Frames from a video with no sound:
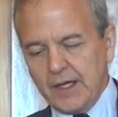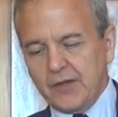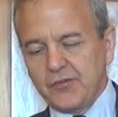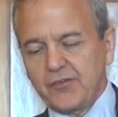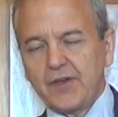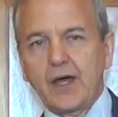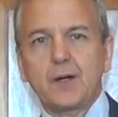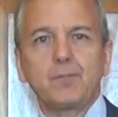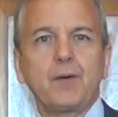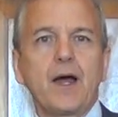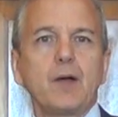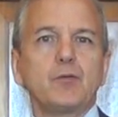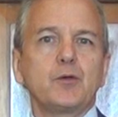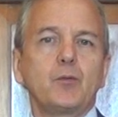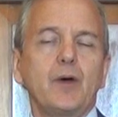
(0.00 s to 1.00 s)
if you've got a
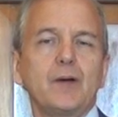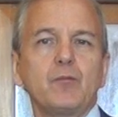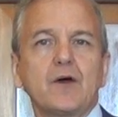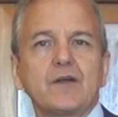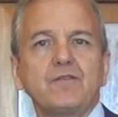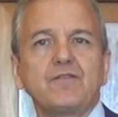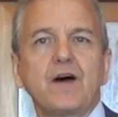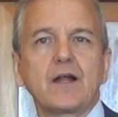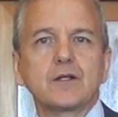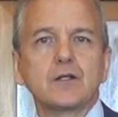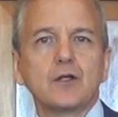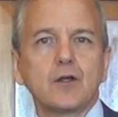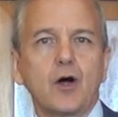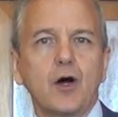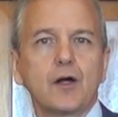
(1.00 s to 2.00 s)
Bible, you might want to
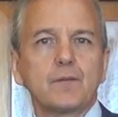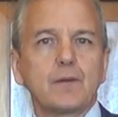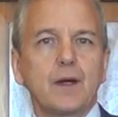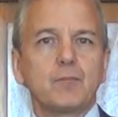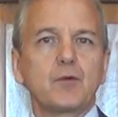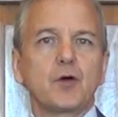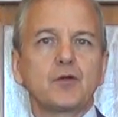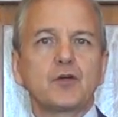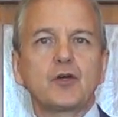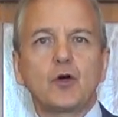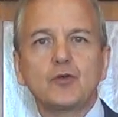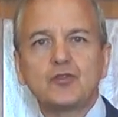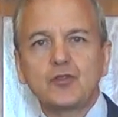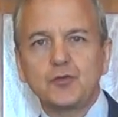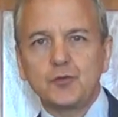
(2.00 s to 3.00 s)
follow along. I'm going to
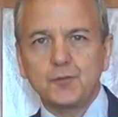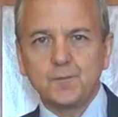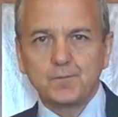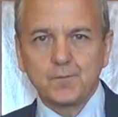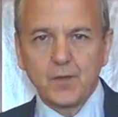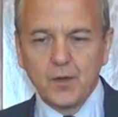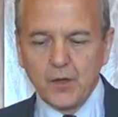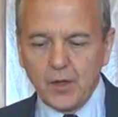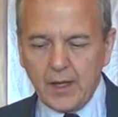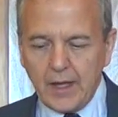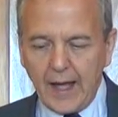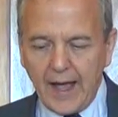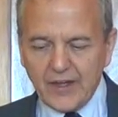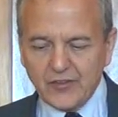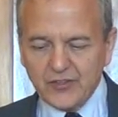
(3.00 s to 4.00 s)
go to
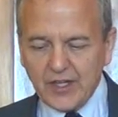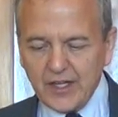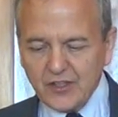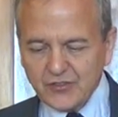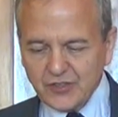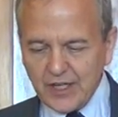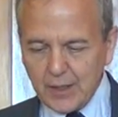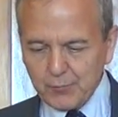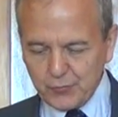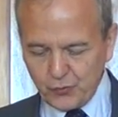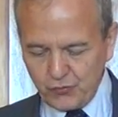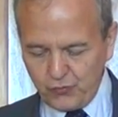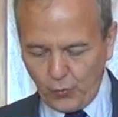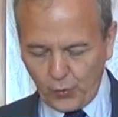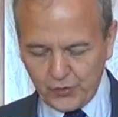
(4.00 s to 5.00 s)
Isaiah
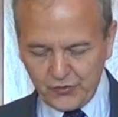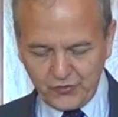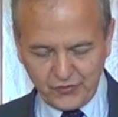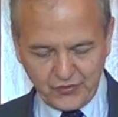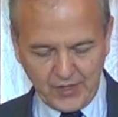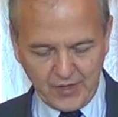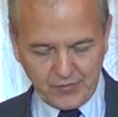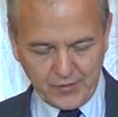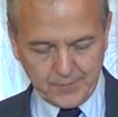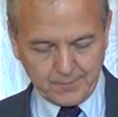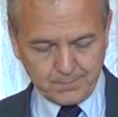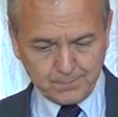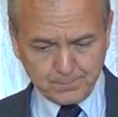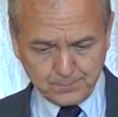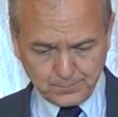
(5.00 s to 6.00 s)
chapter 47,
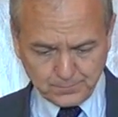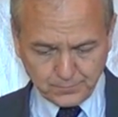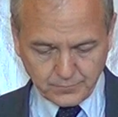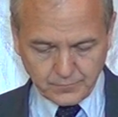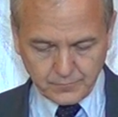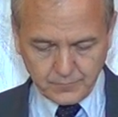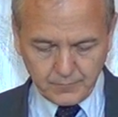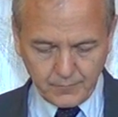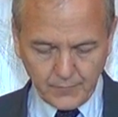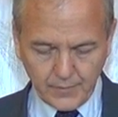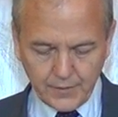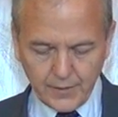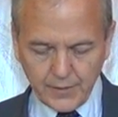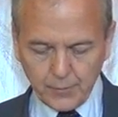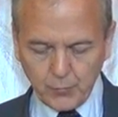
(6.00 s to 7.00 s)

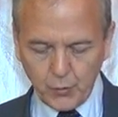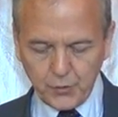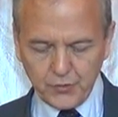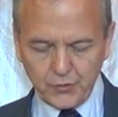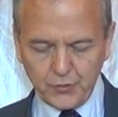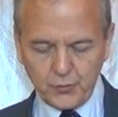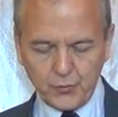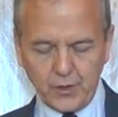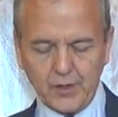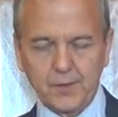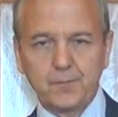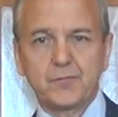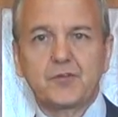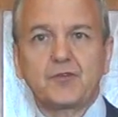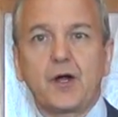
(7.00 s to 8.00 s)
and I'm going to
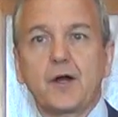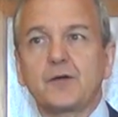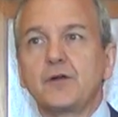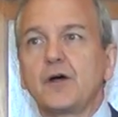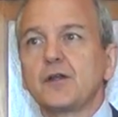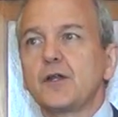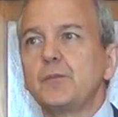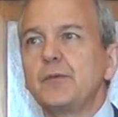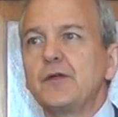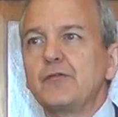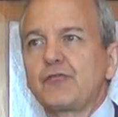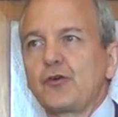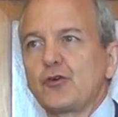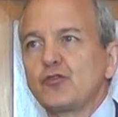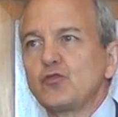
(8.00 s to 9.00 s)
uh, start a little bit
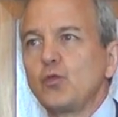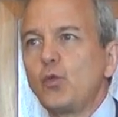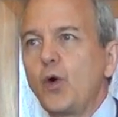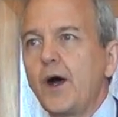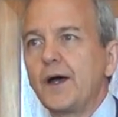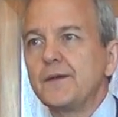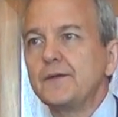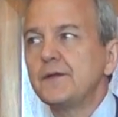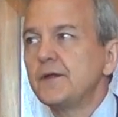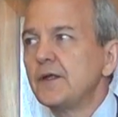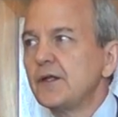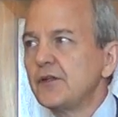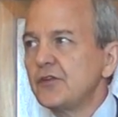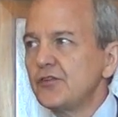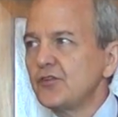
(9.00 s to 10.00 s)
in verse
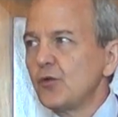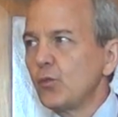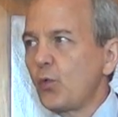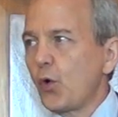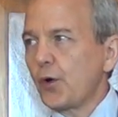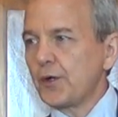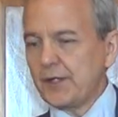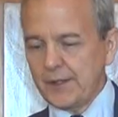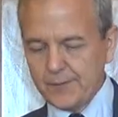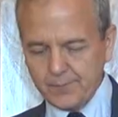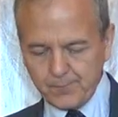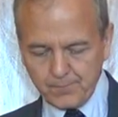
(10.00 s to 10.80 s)
1. This is a warning.